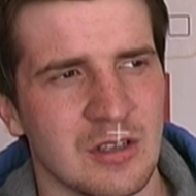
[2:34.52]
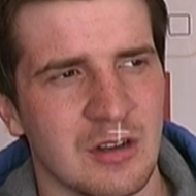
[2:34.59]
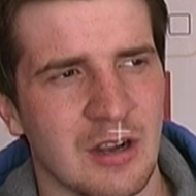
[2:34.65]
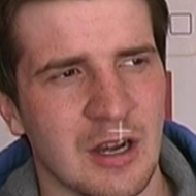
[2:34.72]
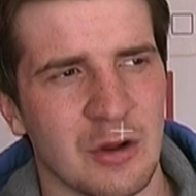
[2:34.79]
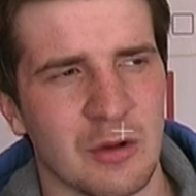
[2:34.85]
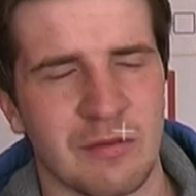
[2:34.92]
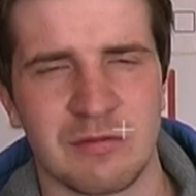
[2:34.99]

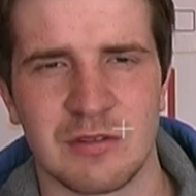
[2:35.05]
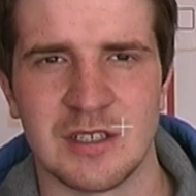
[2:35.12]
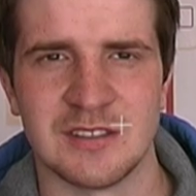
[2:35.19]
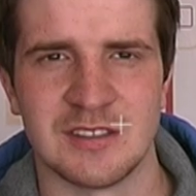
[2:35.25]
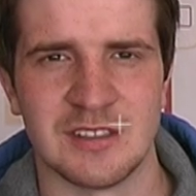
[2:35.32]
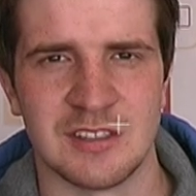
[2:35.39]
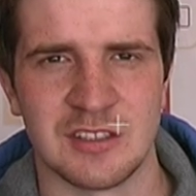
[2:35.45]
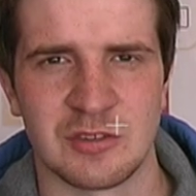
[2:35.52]
I know friends
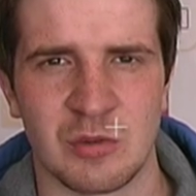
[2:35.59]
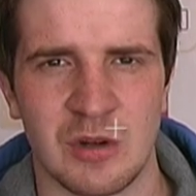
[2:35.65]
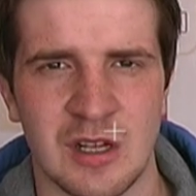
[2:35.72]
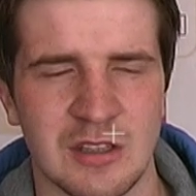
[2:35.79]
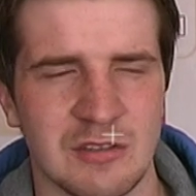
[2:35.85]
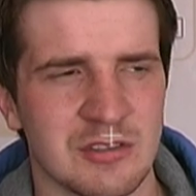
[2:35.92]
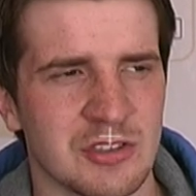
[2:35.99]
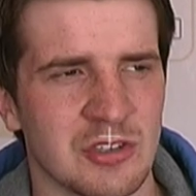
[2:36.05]
in this world,
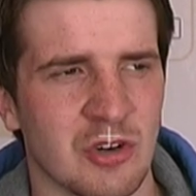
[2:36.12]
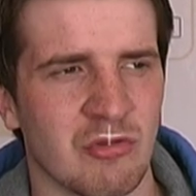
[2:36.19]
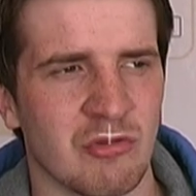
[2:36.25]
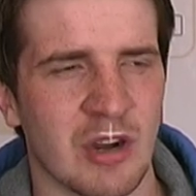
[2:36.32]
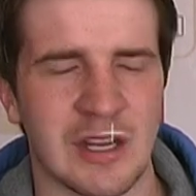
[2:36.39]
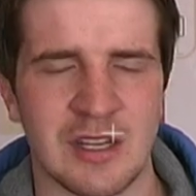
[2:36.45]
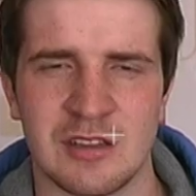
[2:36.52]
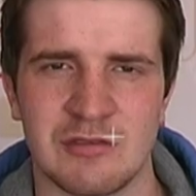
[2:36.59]
there is no
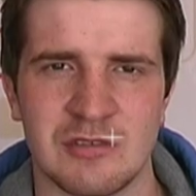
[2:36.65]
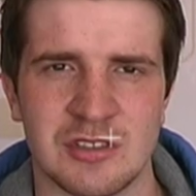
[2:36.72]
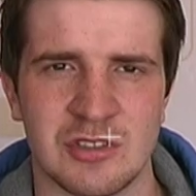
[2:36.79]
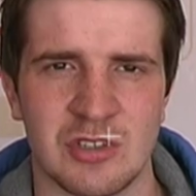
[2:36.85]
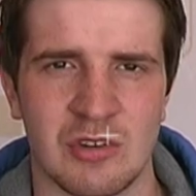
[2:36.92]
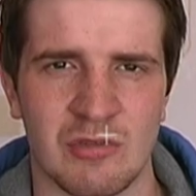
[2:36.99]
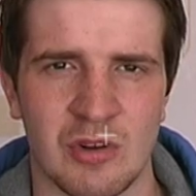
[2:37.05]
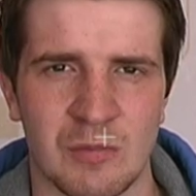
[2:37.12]
right and there is
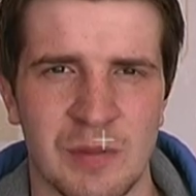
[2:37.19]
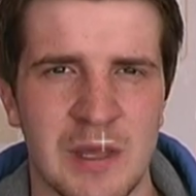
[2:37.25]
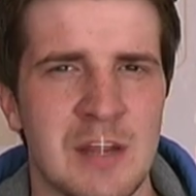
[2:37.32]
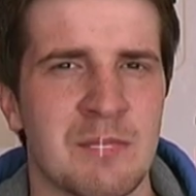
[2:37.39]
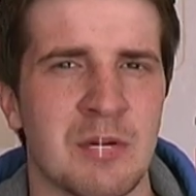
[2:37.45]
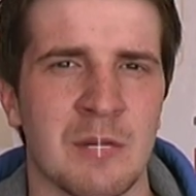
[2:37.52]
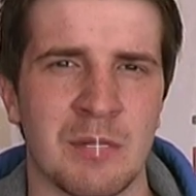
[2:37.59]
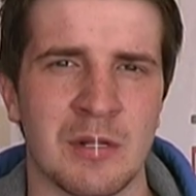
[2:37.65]
no wrong.
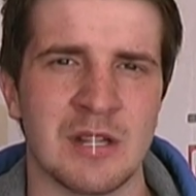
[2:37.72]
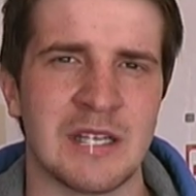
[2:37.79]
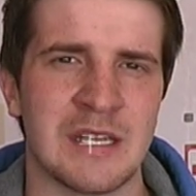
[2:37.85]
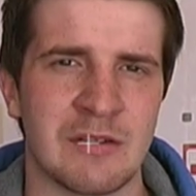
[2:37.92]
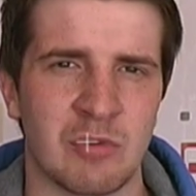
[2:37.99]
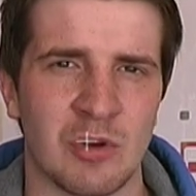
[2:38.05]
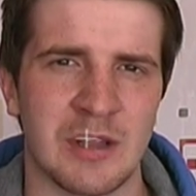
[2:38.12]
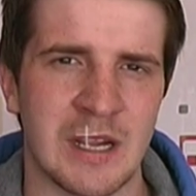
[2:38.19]
People
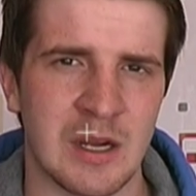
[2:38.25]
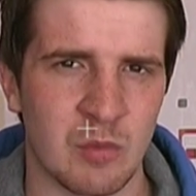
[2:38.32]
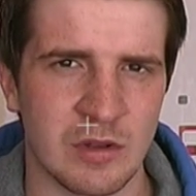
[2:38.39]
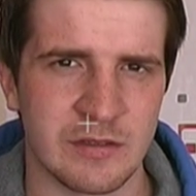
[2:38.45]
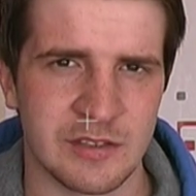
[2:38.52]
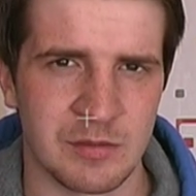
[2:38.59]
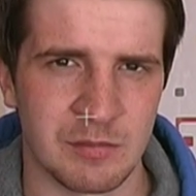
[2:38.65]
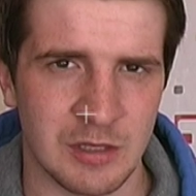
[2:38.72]
believe what they
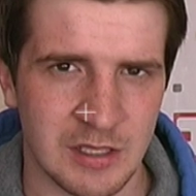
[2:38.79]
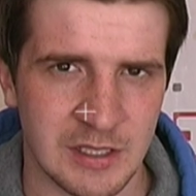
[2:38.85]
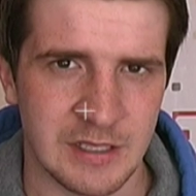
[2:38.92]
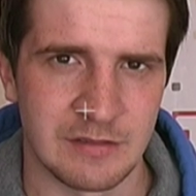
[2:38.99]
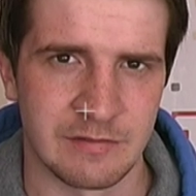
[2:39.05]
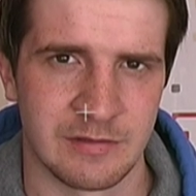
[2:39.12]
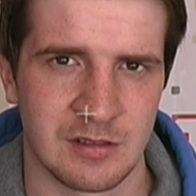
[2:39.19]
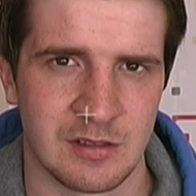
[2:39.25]
want to
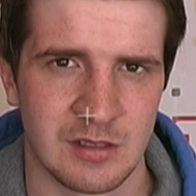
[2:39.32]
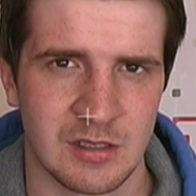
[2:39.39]
believe.